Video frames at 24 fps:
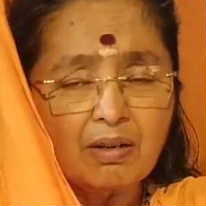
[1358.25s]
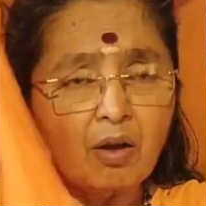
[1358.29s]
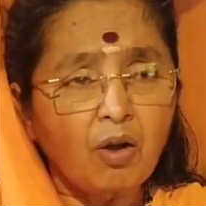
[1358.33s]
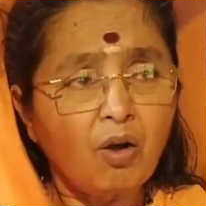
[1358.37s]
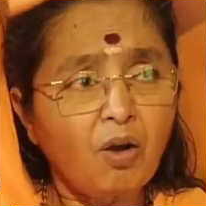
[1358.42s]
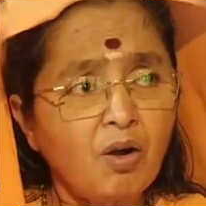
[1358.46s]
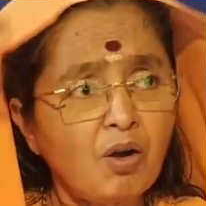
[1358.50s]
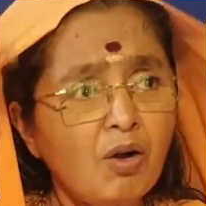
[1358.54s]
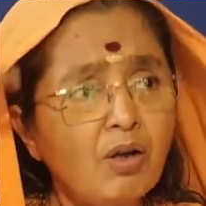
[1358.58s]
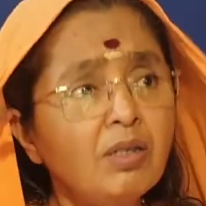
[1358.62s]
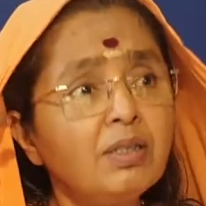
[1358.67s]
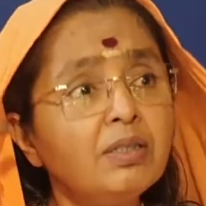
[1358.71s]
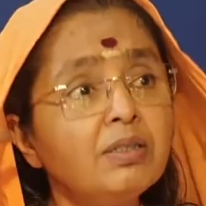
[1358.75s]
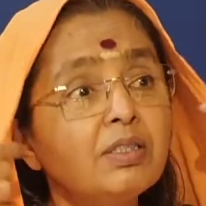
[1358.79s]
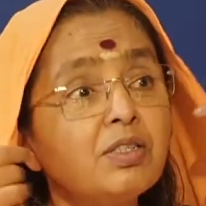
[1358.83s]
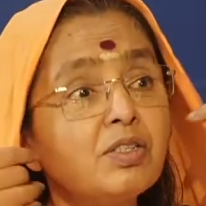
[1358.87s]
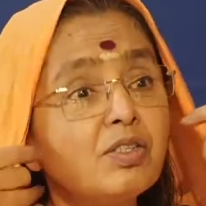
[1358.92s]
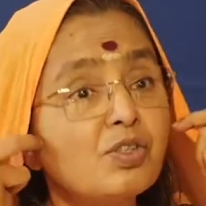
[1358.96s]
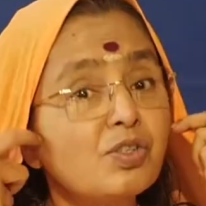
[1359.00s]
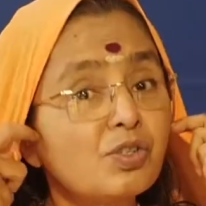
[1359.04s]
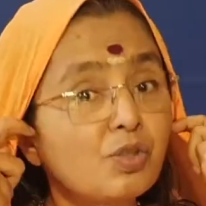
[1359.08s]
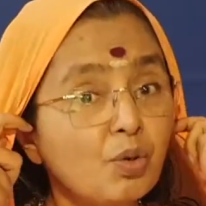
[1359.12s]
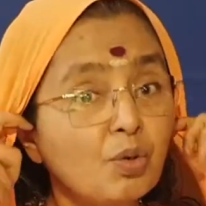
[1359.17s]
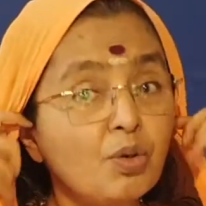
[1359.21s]
or the
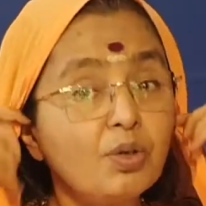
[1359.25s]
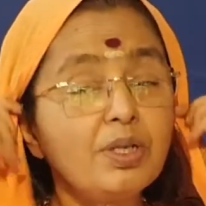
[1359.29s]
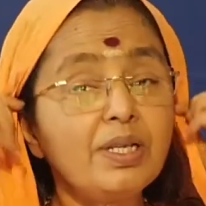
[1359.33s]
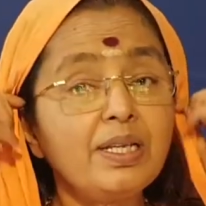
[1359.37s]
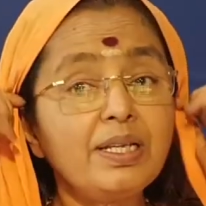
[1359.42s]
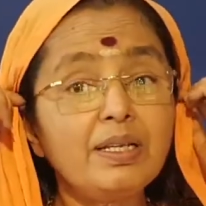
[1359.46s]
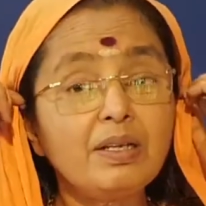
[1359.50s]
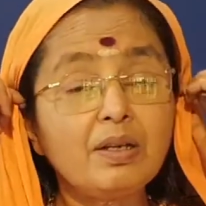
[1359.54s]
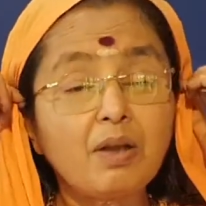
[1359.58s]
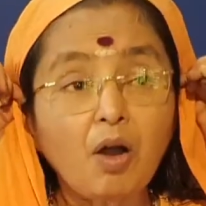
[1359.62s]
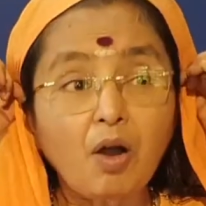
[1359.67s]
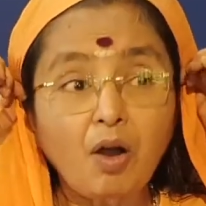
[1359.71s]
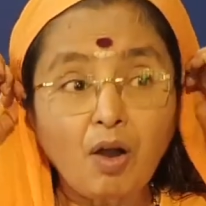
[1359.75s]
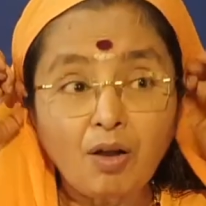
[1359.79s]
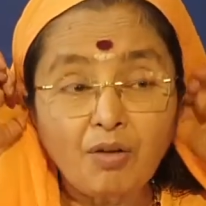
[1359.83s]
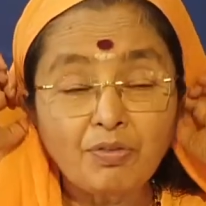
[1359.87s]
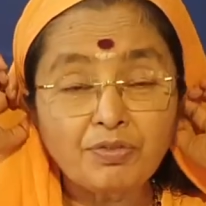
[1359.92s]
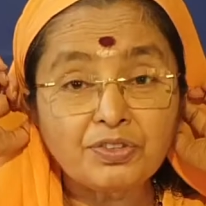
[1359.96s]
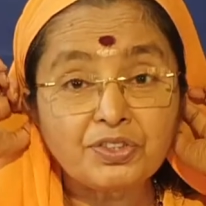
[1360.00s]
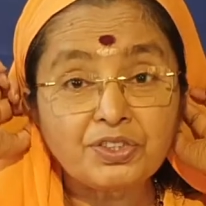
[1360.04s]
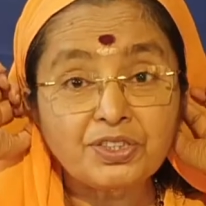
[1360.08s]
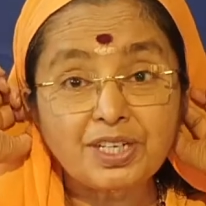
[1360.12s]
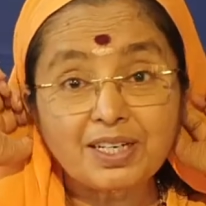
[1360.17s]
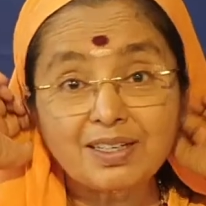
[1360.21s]
story of
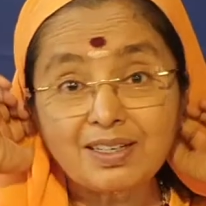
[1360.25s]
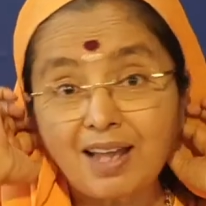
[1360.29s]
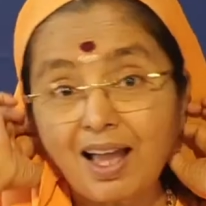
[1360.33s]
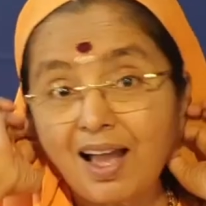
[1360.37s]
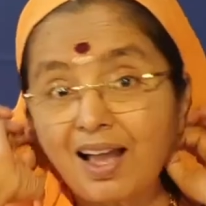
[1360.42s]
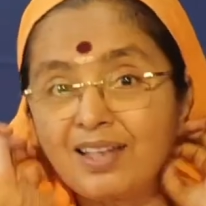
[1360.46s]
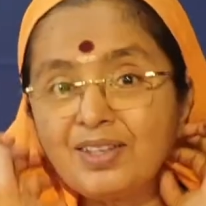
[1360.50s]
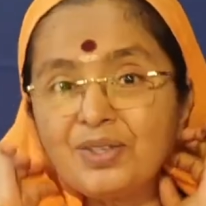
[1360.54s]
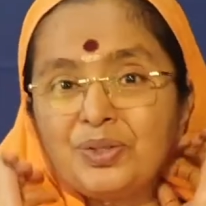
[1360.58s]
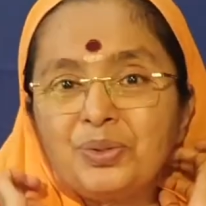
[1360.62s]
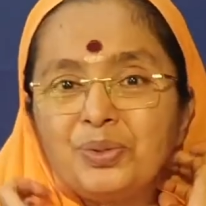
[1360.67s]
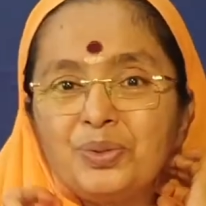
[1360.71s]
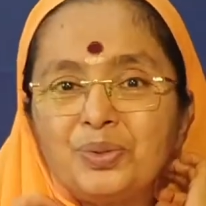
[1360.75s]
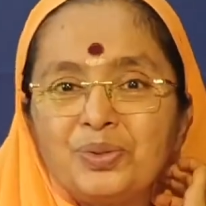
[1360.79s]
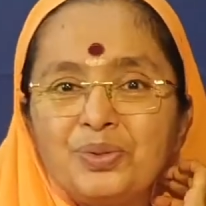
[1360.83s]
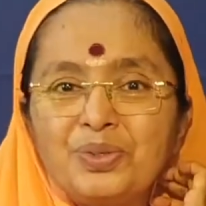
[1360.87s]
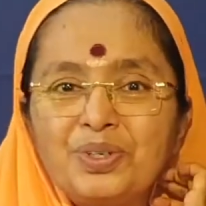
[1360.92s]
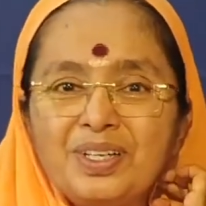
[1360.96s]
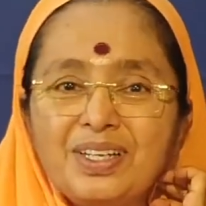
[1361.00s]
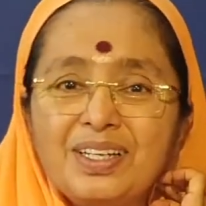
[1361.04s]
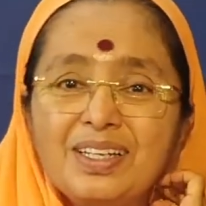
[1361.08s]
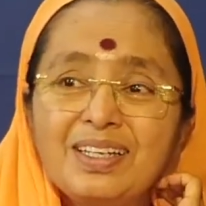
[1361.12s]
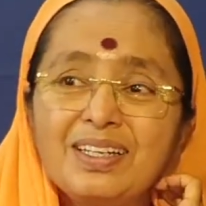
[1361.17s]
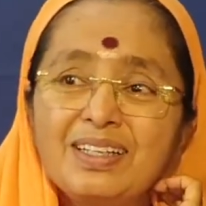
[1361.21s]
Jatayu,
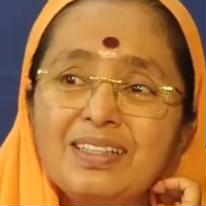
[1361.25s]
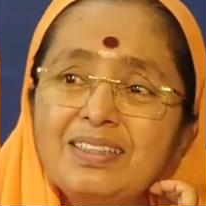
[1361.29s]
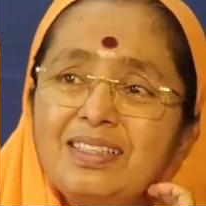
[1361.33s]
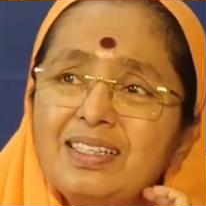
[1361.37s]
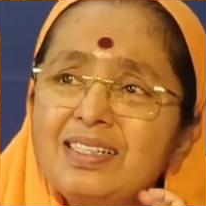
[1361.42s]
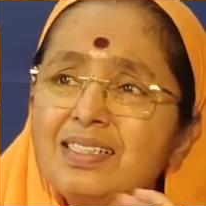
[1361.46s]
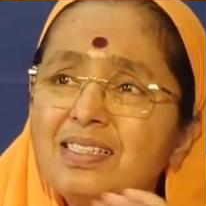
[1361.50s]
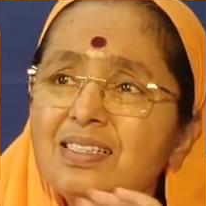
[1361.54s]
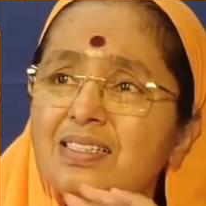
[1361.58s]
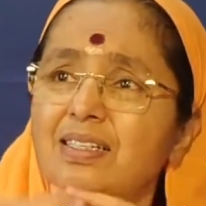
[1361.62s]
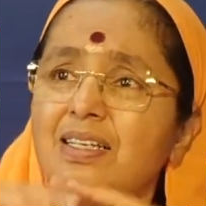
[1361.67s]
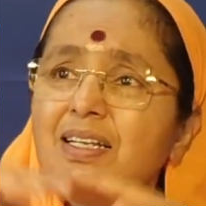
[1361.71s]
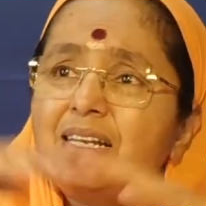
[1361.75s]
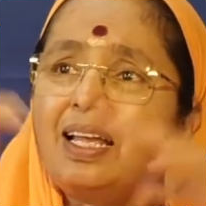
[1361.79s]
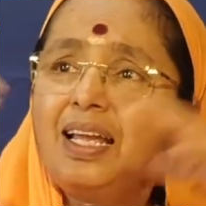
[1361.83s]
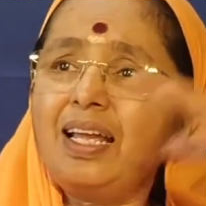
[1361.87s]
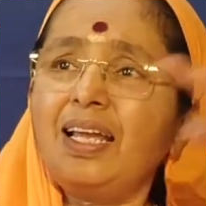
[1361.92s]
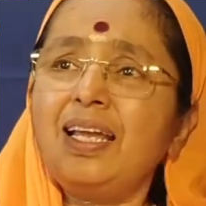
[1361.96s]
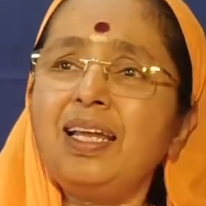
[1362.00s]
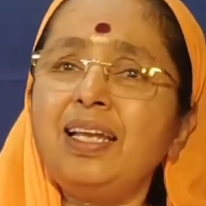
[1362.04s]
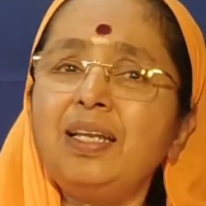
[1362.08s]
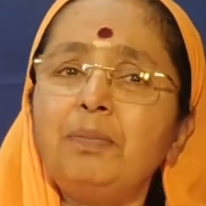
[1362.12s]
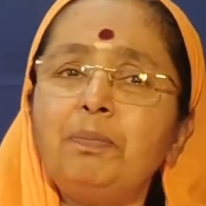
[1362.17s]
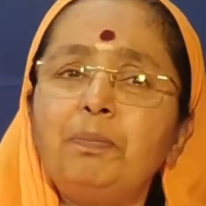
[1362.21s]
this
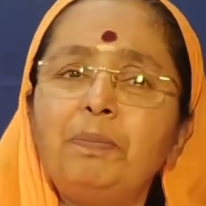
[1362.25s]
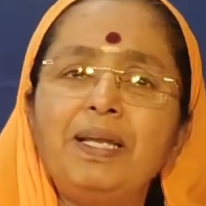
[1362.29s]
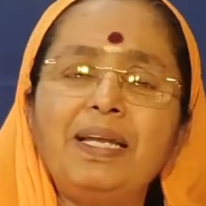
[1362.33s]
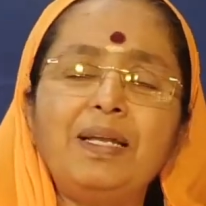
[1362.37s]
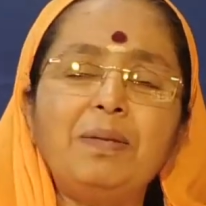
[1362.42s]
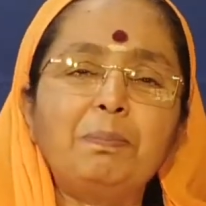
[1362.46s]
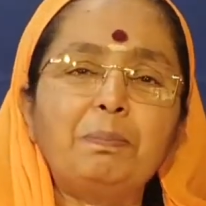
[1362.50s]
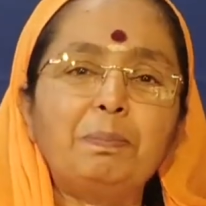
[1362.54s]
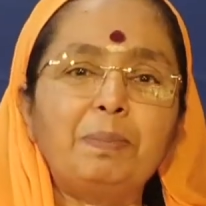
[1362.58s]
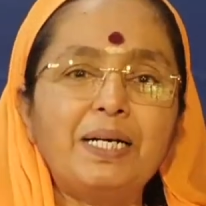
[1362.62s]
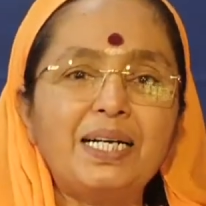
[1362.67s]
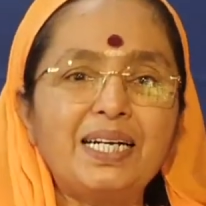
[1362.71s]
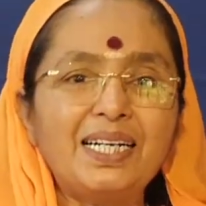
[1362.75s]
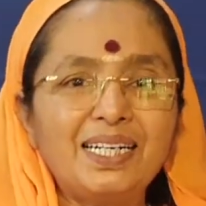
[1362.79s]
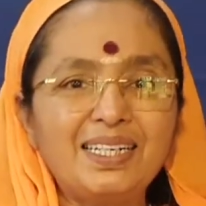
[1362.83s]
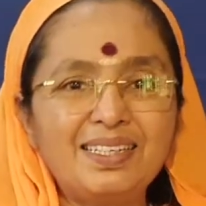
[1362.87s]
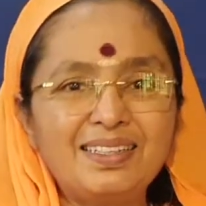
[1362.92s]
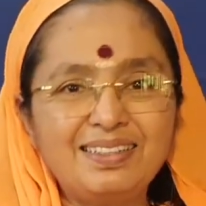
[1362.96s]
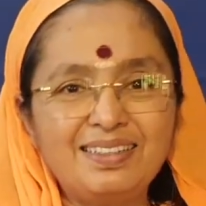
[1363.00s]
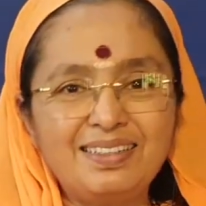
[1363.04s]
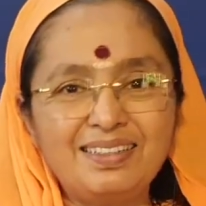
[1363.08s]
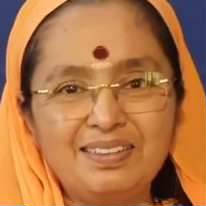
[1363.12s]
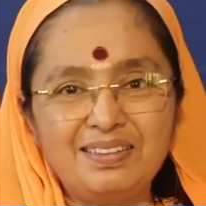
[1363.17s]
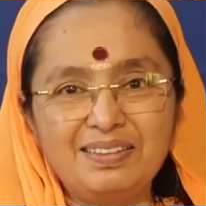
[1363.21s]
great big
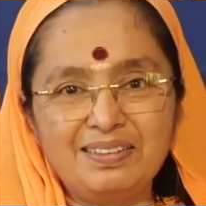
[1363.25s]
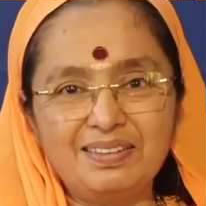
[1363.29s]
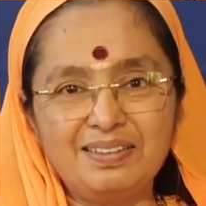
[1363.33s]
bird